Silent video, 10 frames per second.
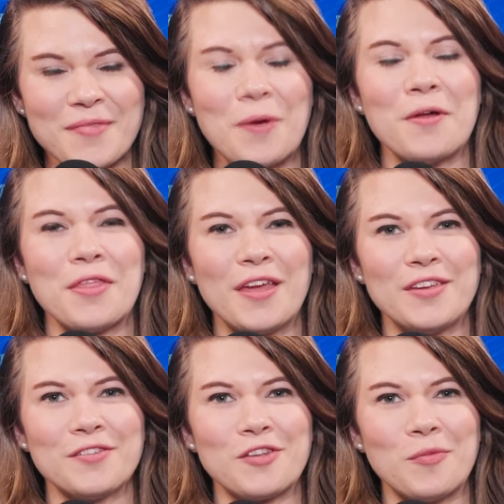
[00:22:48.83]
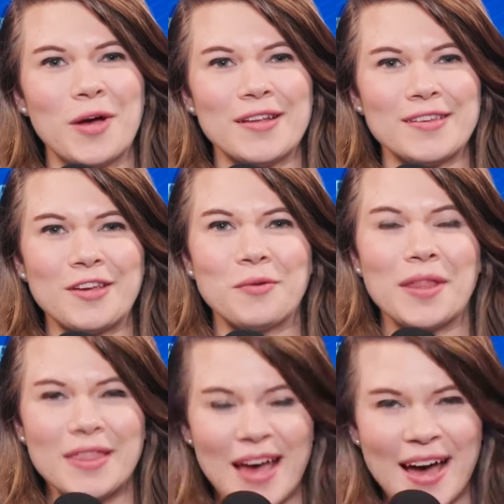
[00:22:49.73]
Well, thank you so much. And
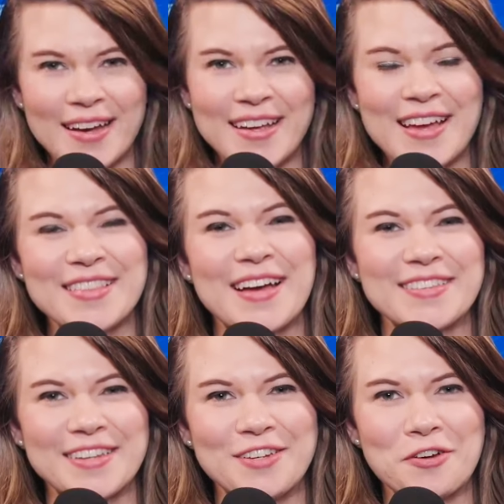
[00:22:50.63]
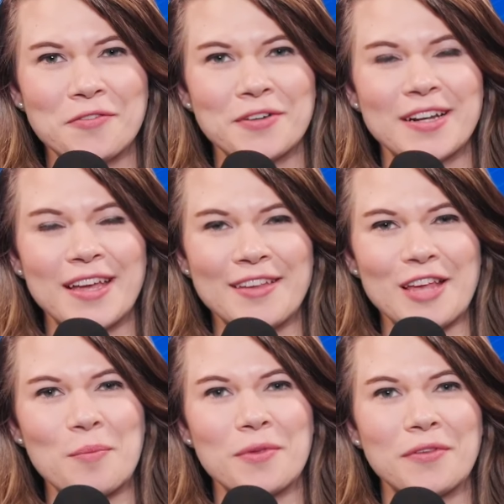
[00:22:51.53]
with that, that's going to do it for today's
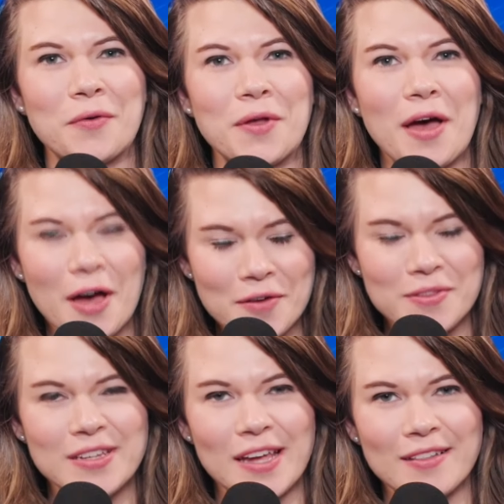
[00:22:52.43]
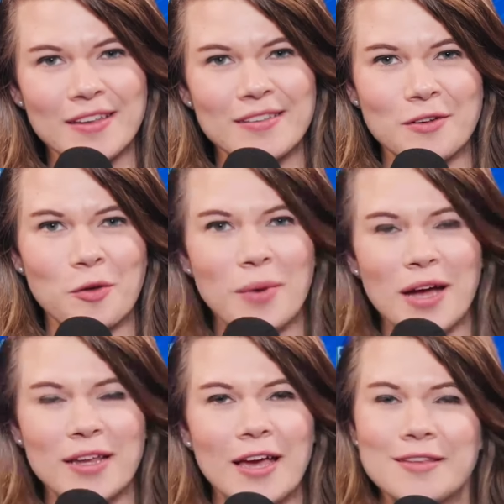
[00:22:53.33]
episode of the Daily Signal
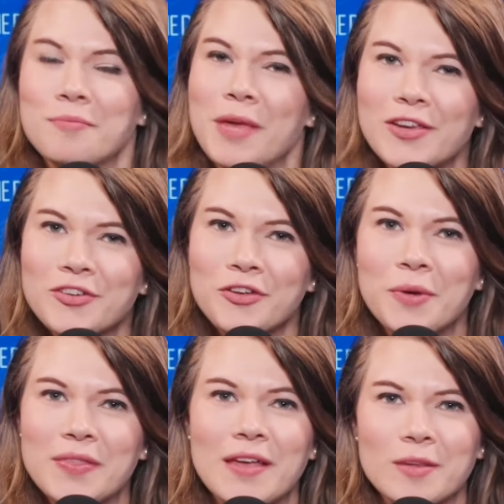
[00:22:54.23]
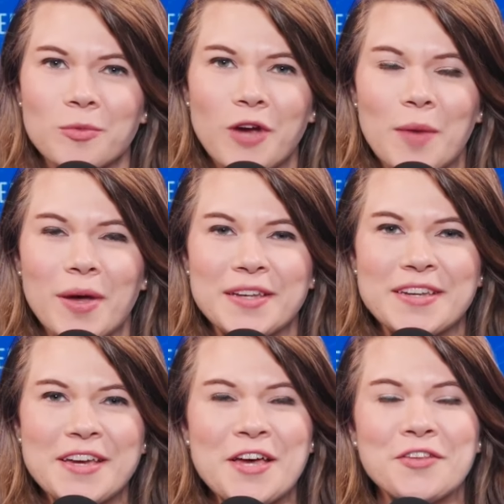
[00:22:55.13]
podcast. Make sure you hit that subscribe button
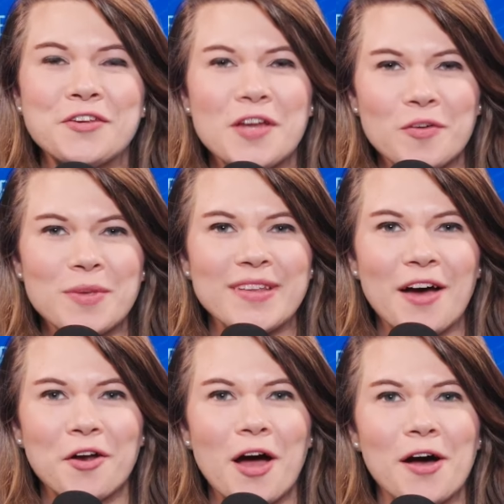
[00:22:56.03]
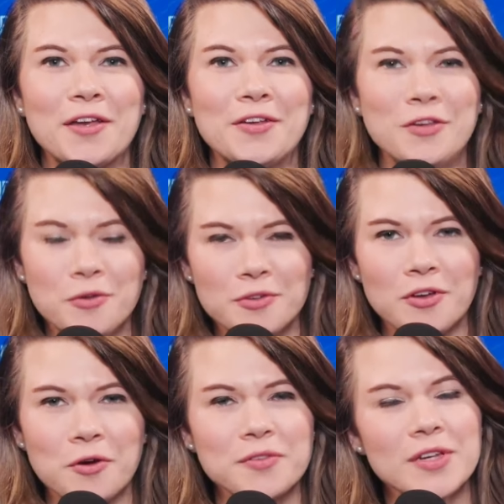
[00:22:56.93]
so you never miss out on new
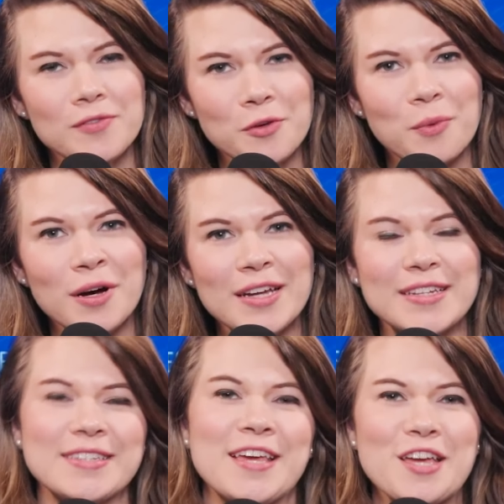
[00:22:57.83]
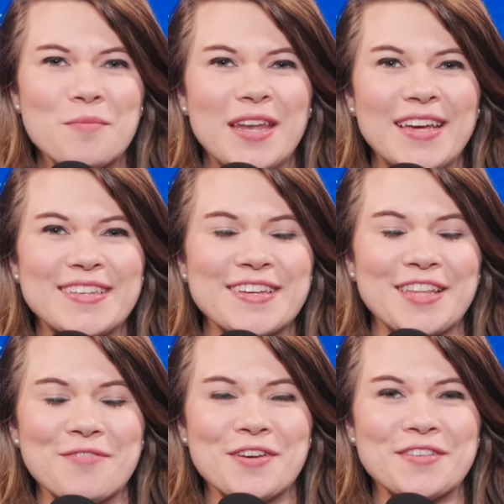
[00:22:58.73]
shows. And if you would, take a minute to
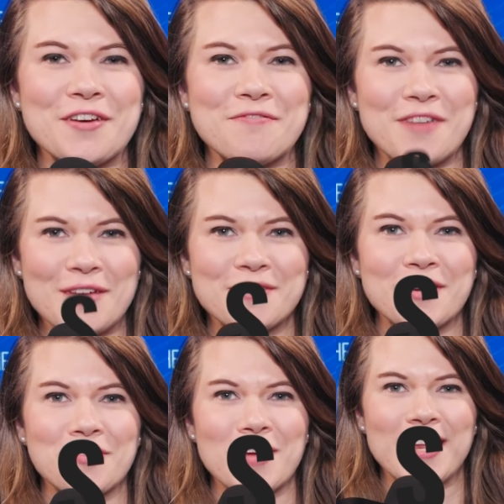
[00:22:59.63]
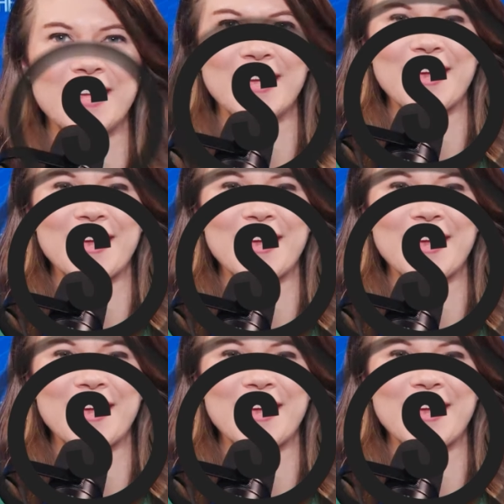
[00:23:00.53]
leave us a 5-star rating